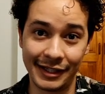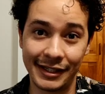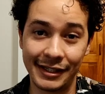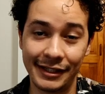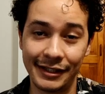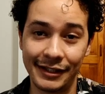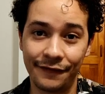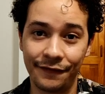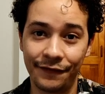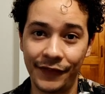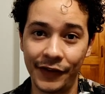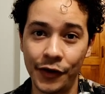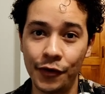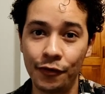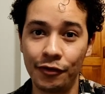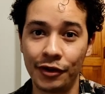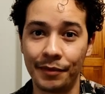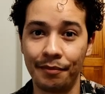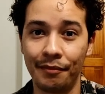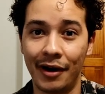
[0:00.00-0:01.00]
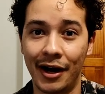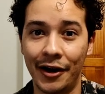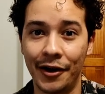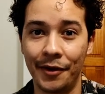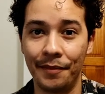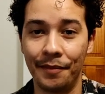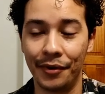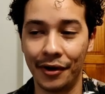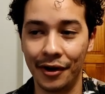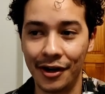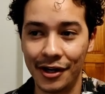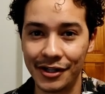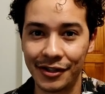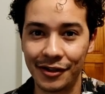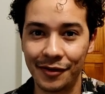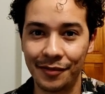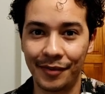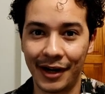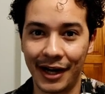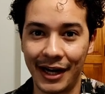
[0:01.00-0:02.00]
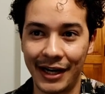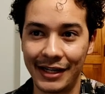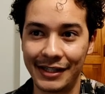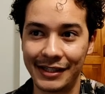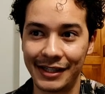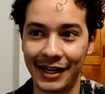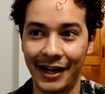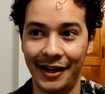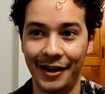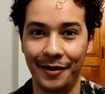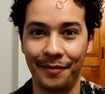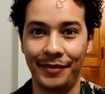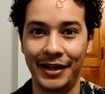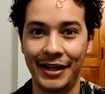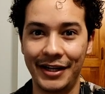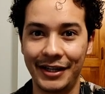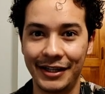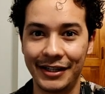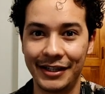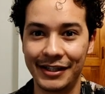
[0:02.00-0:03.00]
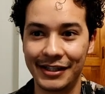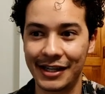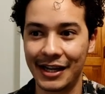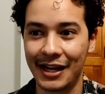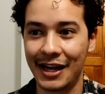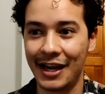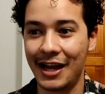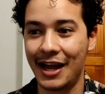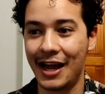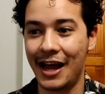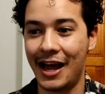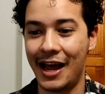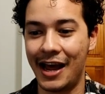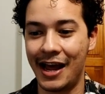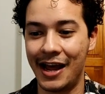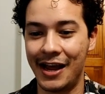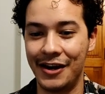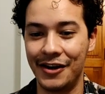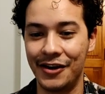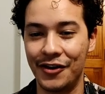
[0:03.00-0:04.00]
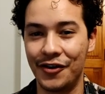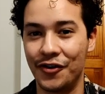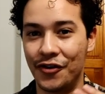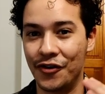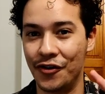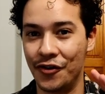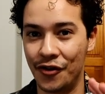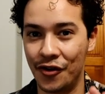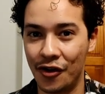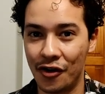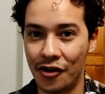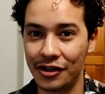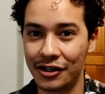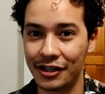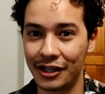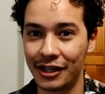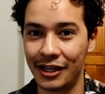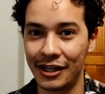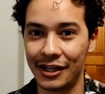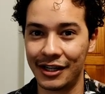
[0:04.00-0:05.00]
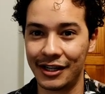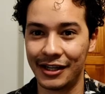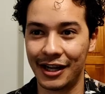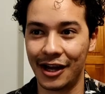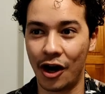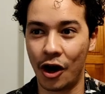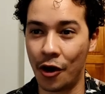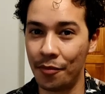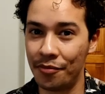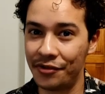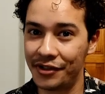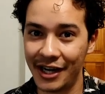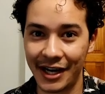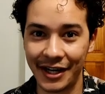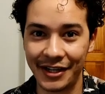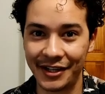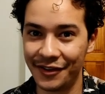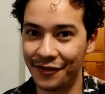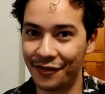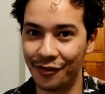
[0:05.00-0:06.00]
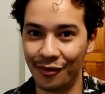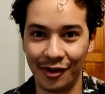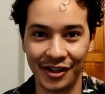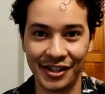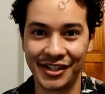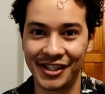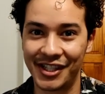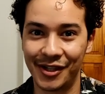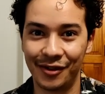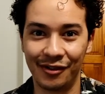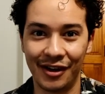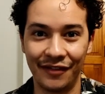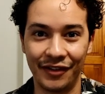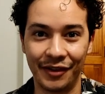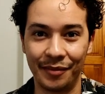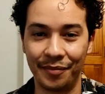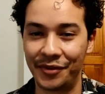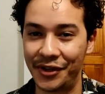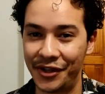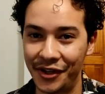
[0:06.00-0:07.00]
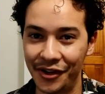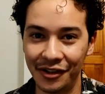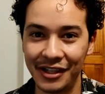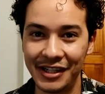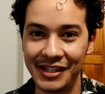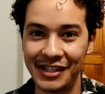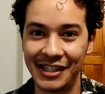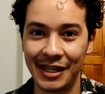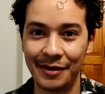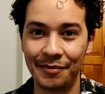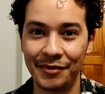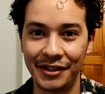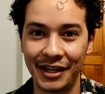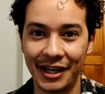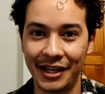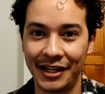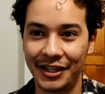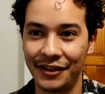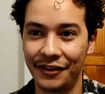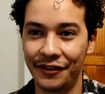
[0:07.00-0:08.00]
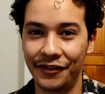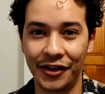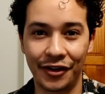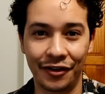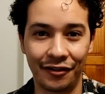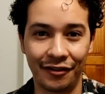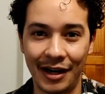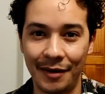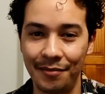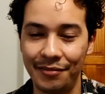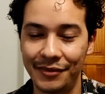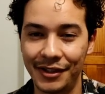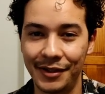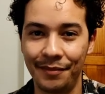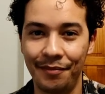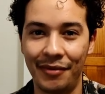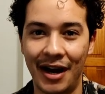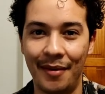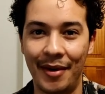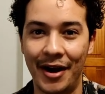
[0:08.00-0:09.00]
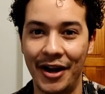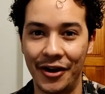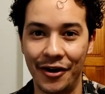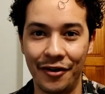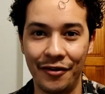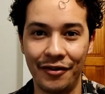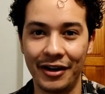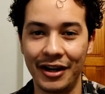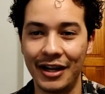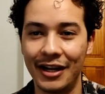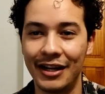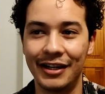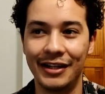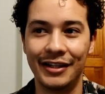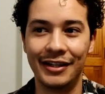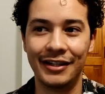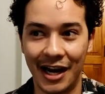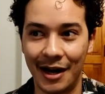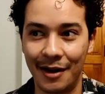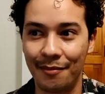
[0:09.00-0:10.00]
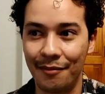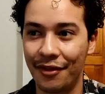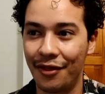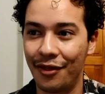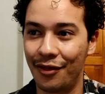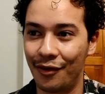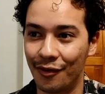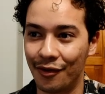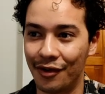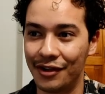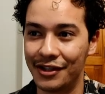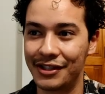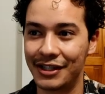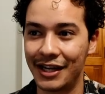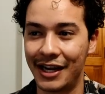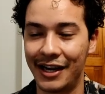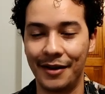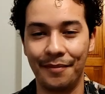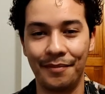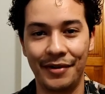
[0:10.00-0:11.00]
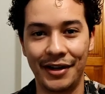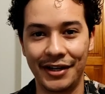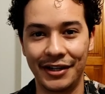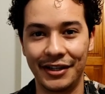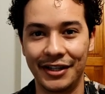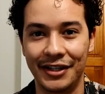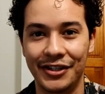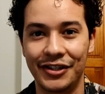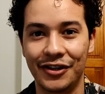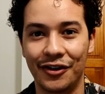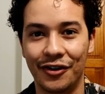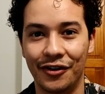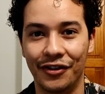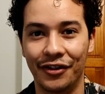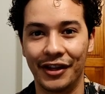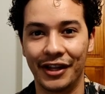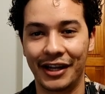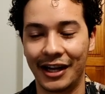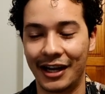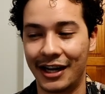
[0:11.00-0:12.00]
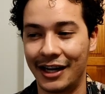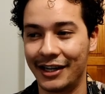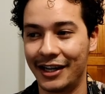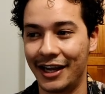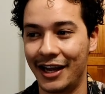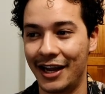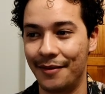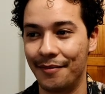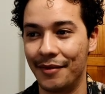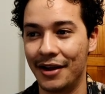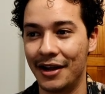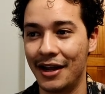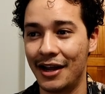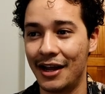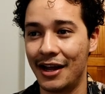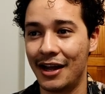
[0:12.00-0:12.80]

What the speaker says: is filled with my own personal bias and opinions and not objective whatsoever. Purely subjective, corrupted by my own dumb thoughts and opinions on the card game.